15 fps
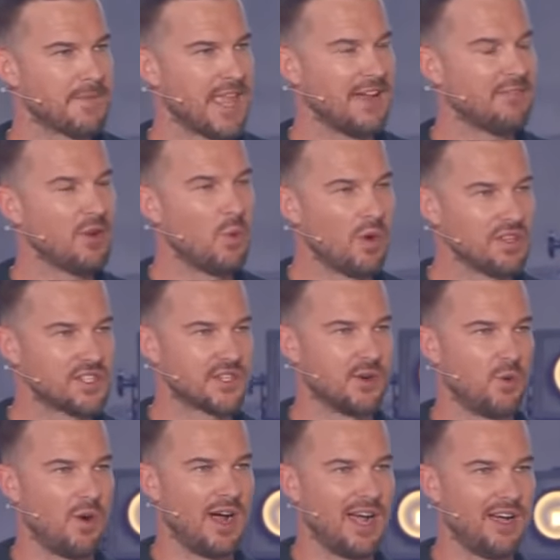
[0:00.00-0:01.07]
every once in
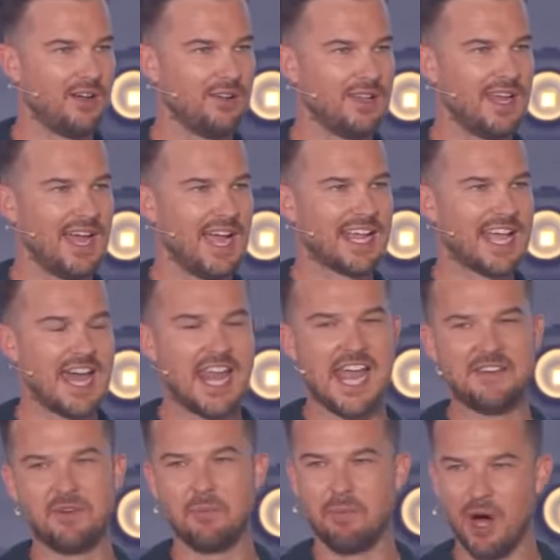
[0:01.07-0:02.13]
a while, I kind of
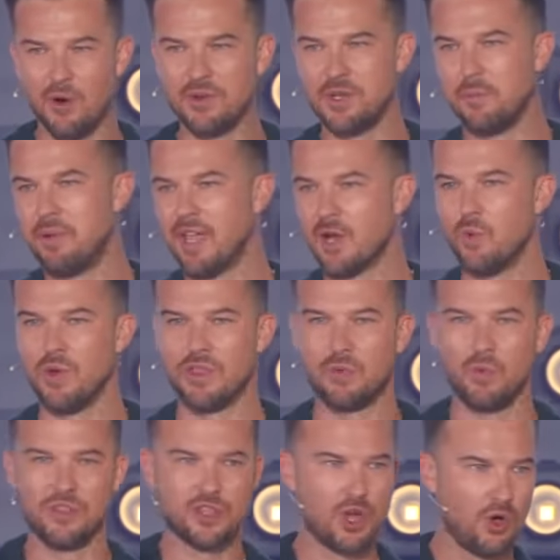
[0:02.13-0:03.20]
have a bone to pick
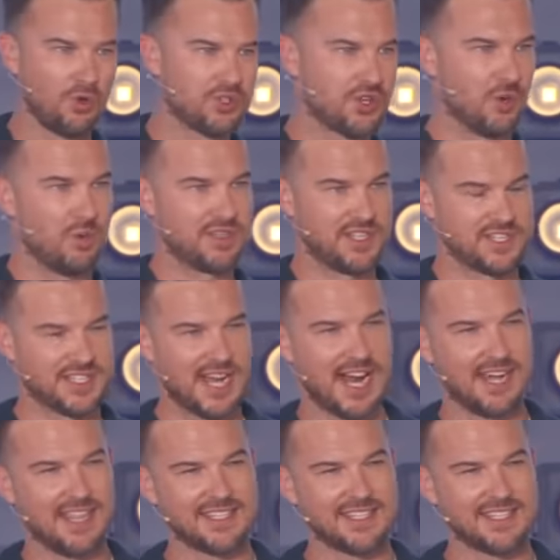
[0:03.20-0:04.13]
with culture and with society.